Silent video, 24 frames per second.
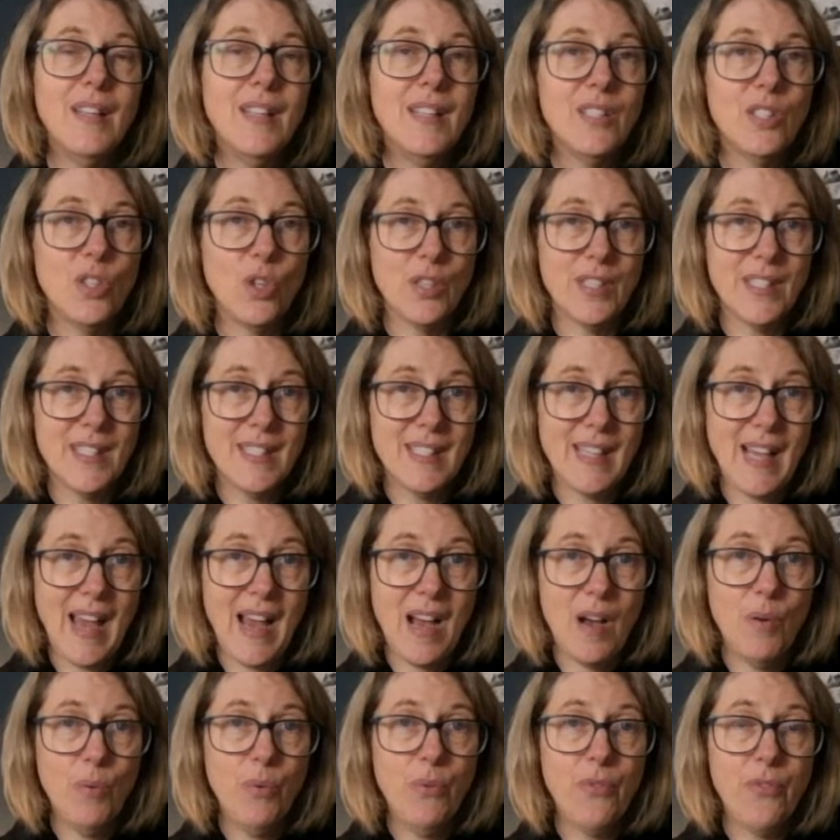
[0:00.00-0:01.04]
It's not
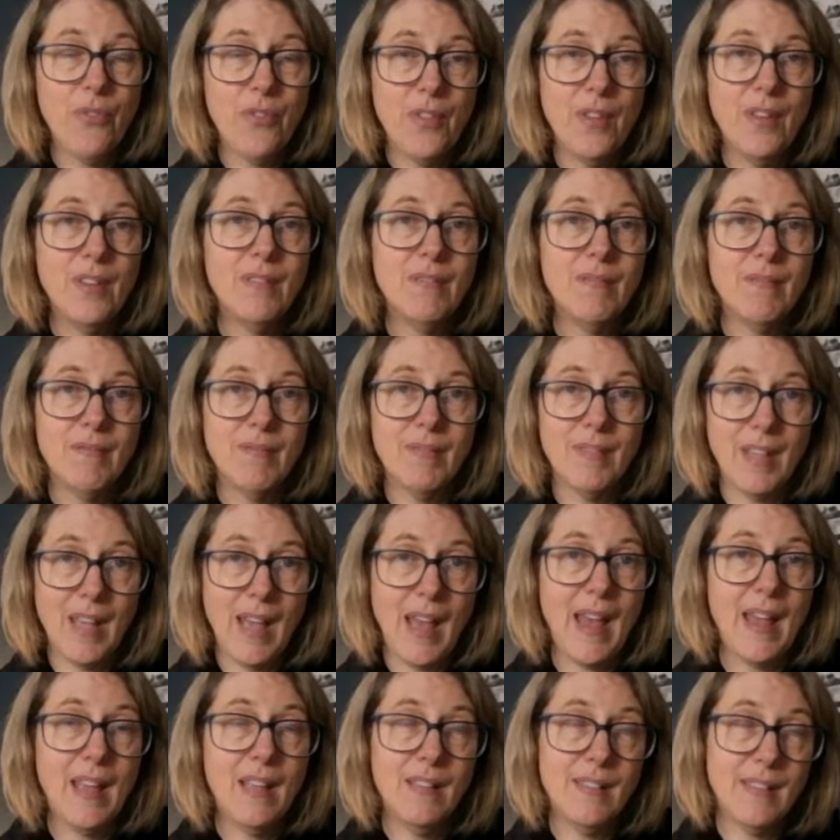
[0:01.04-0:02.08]
south,
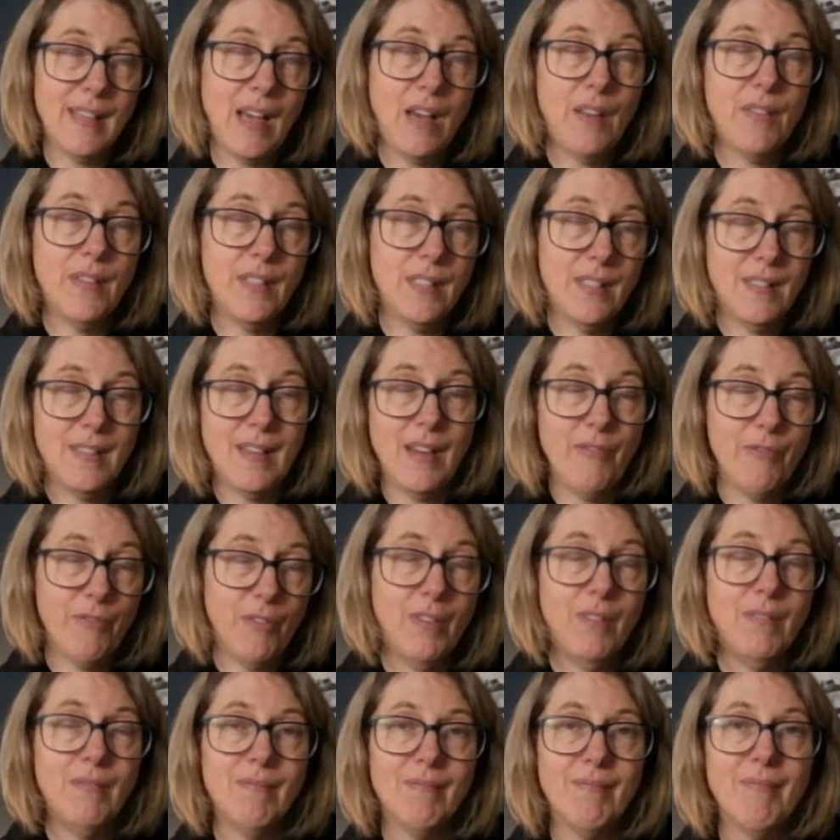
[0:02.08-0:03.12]
okay? South is
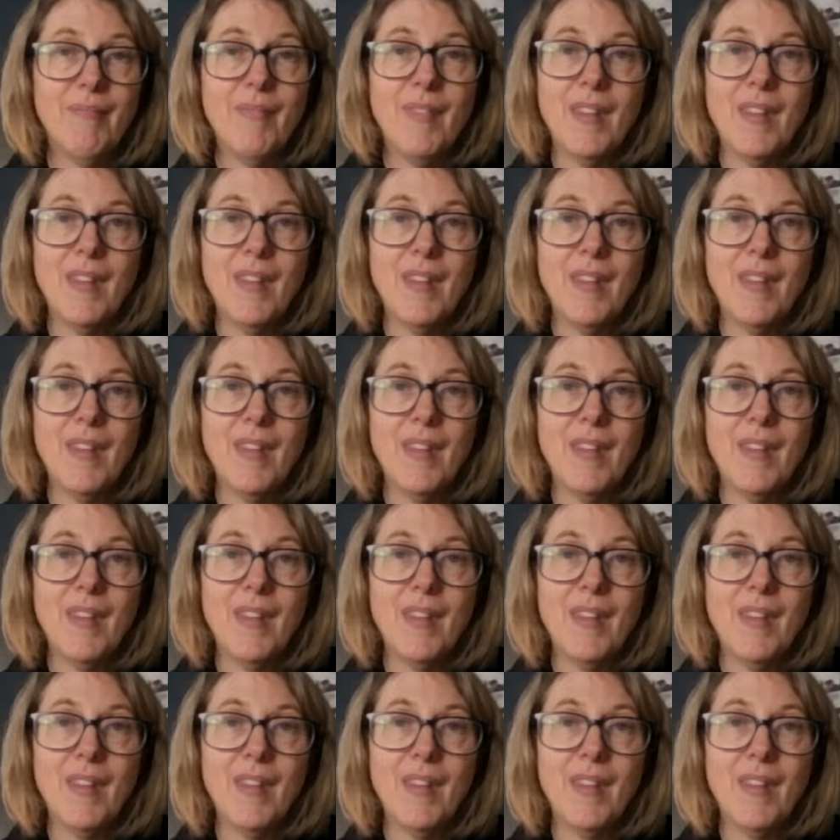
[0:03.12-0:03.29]
different.